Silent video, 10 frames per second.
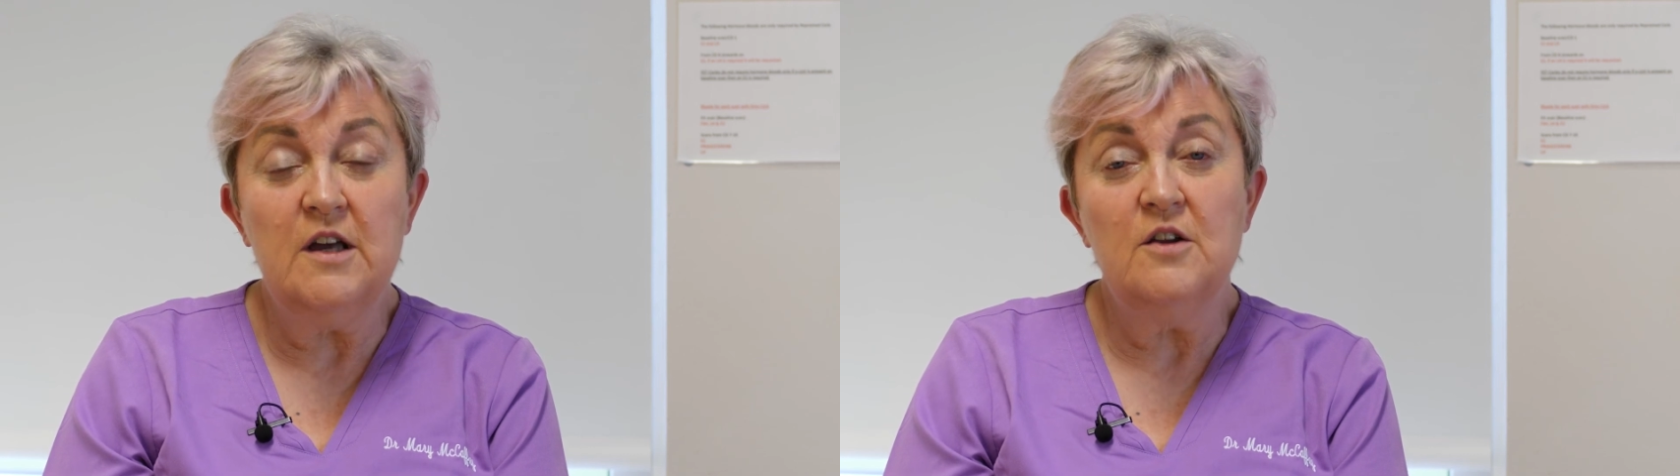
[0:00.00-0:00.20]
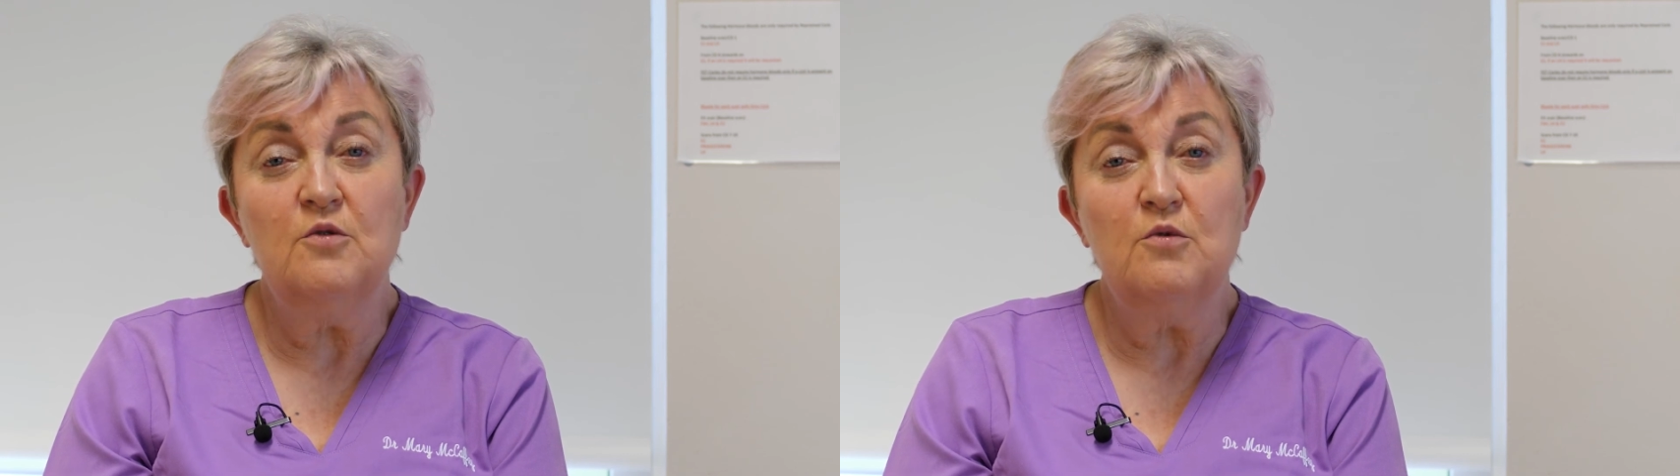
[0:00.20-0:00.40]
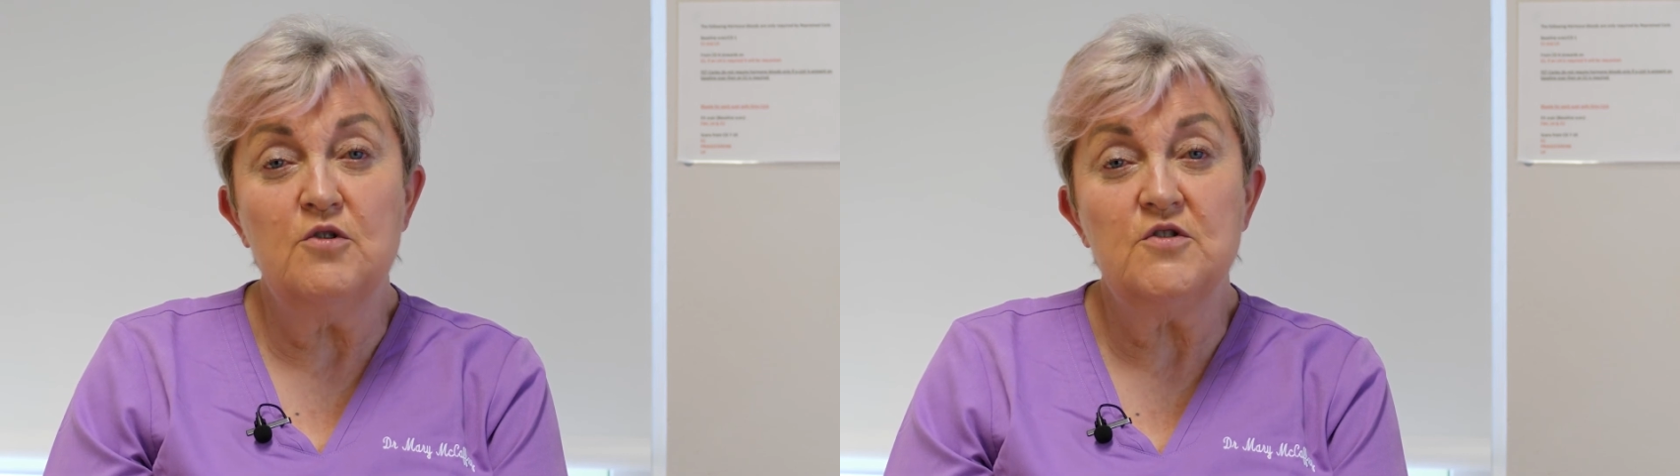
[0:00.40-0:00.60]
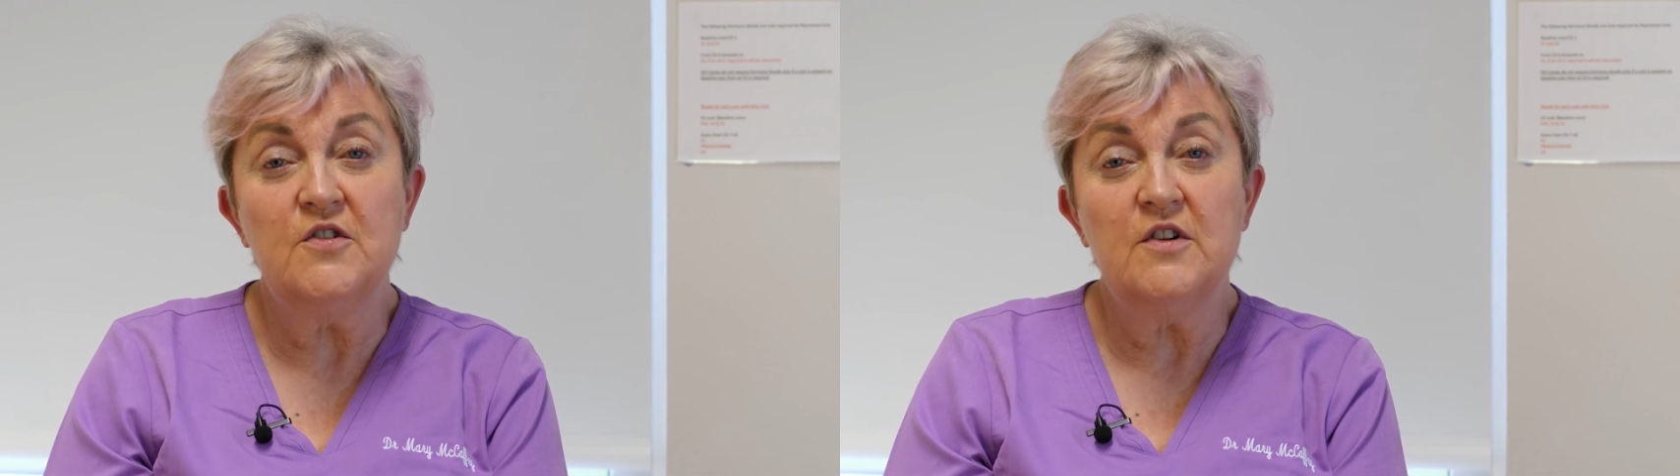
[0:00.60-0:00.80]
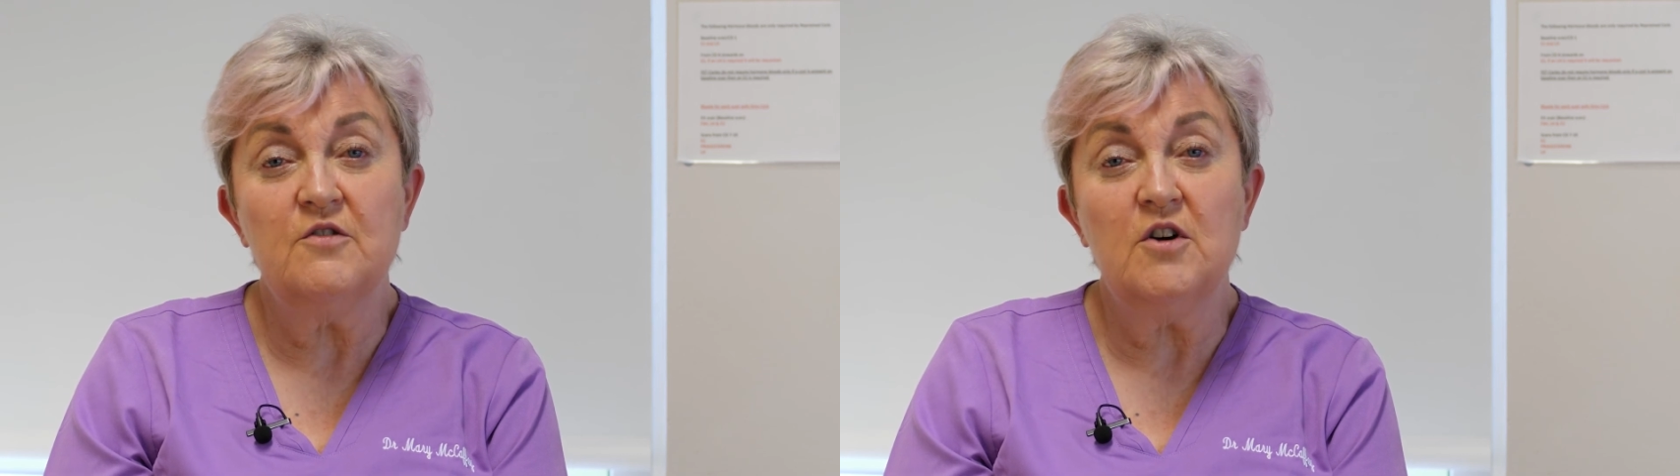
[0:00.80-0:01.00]
and the
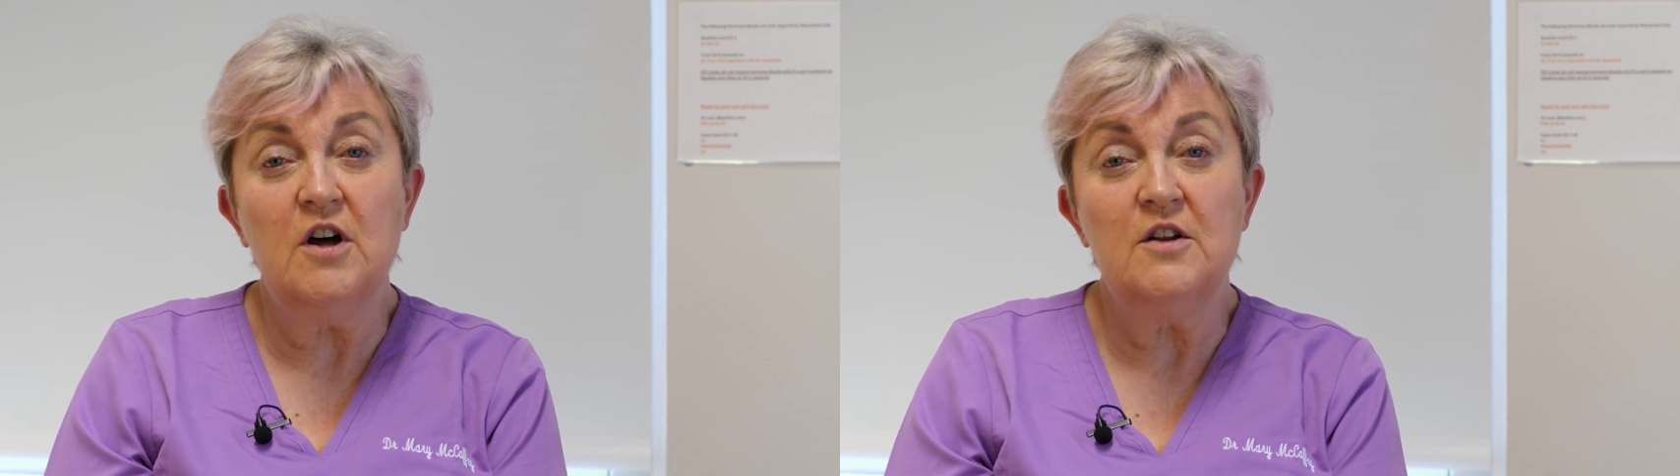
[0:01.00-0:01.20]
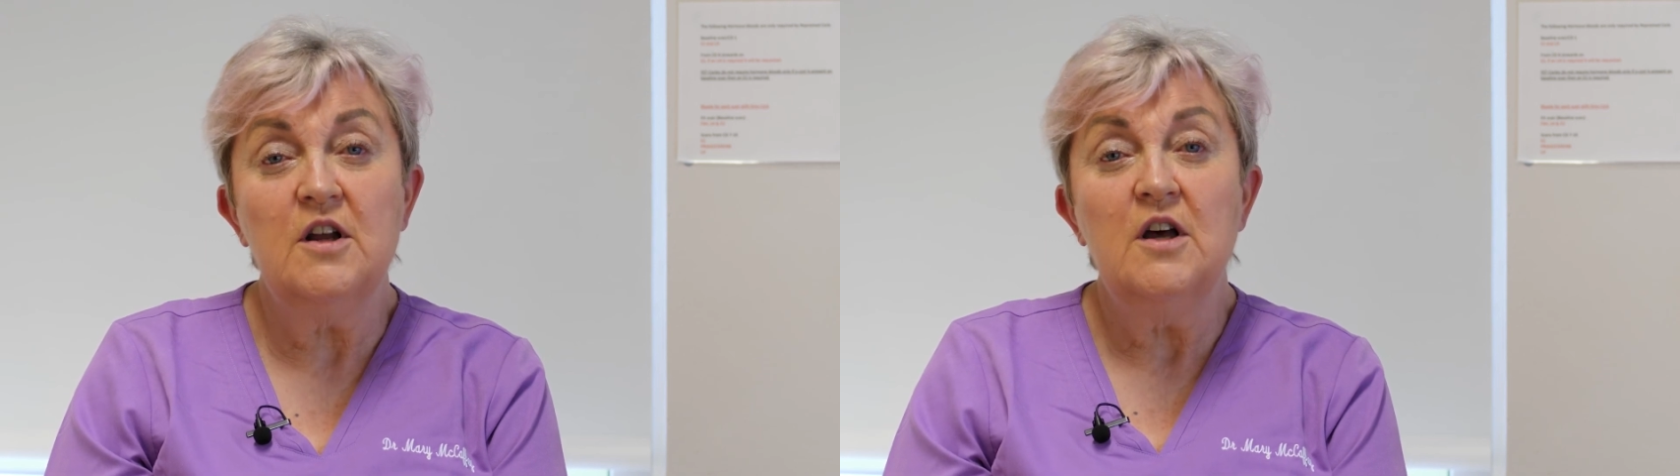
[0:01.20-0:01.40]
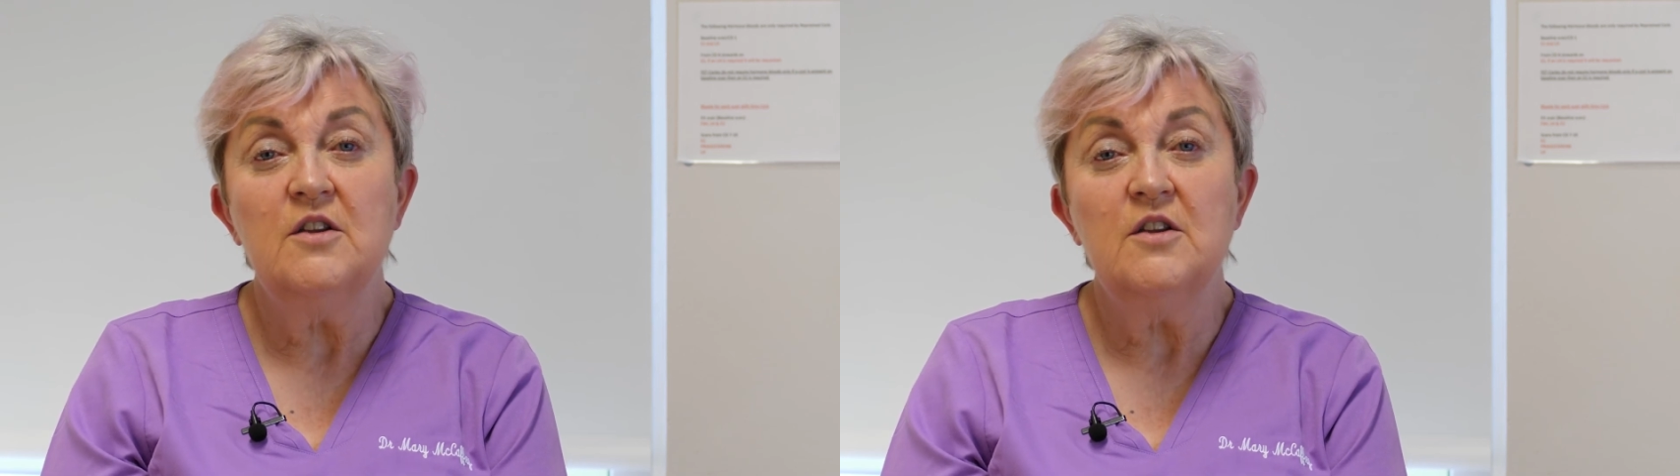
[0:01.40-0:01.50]
waters have gone,